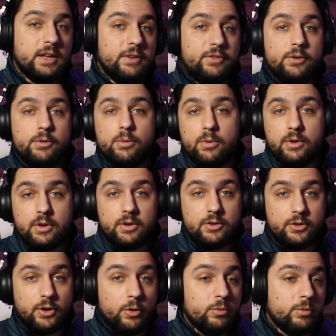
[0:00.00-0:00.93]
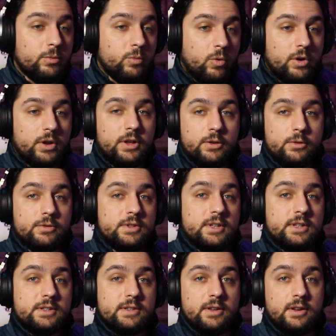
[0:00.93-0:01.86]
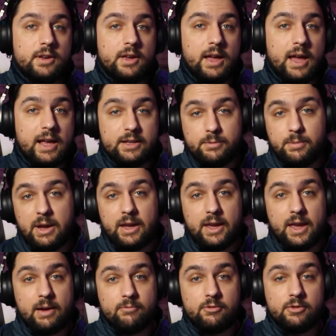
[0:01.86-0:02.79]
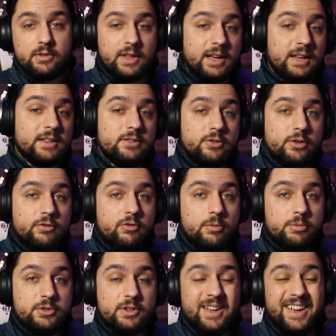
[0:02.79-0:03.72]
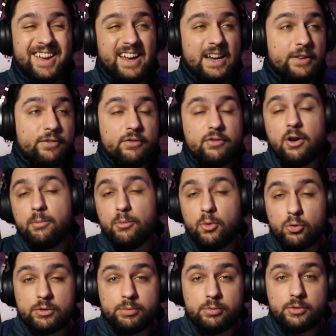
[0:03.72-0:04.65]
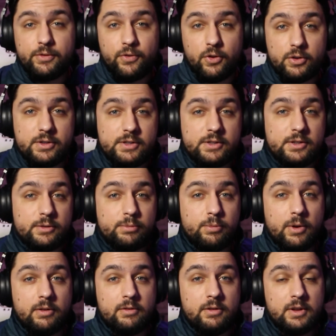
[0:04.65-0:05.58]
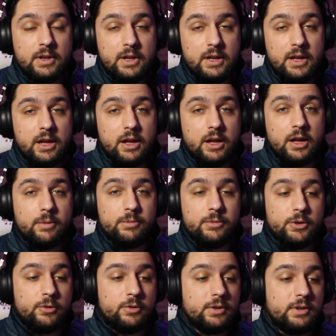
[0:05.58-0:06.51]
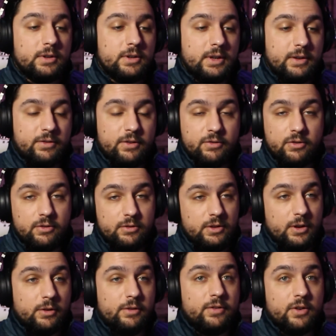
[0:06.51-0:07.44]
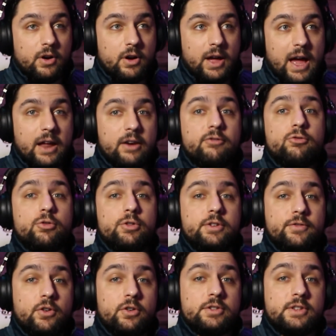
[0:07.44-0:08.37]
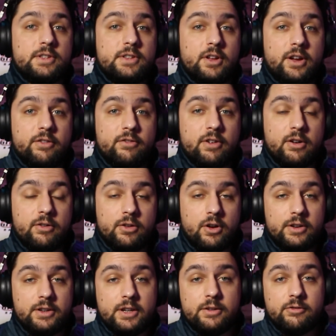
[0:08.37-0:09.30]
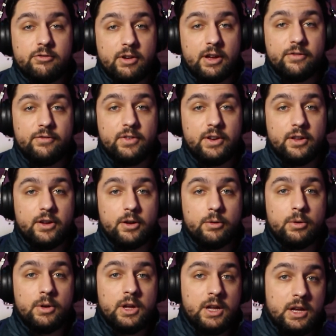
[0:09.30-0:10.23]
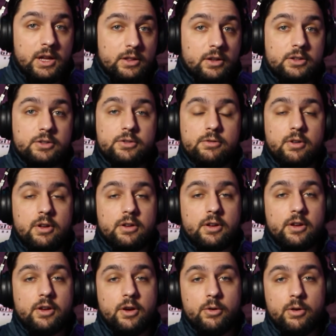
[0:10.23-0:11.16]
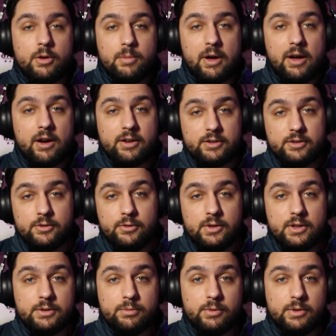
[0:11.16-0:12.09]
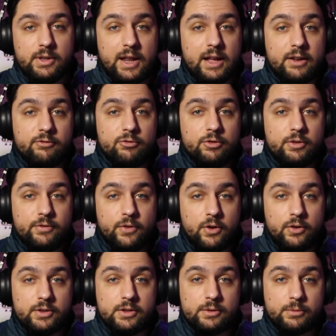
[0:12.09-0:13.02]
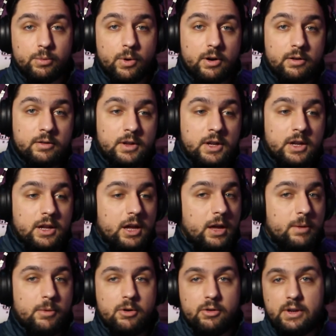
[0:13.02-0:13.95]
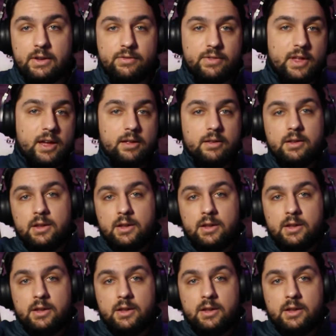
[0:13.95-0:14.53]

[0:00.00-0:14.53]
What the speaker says: if you don't want to use this as a main camera, that is another option. And if you've got multiple devices as well, you can, if you've got Android devices laying around, I did create a video not too long ago about how to do this with an Android device as well. I'll leave that